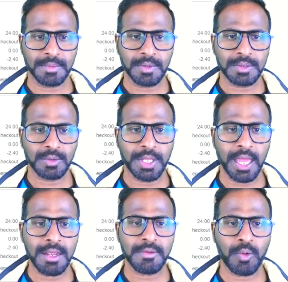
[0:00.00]
So
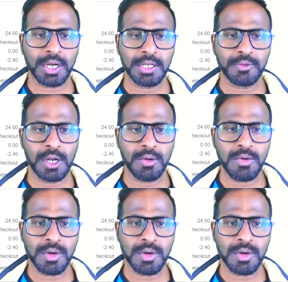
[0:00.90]
then what it will do?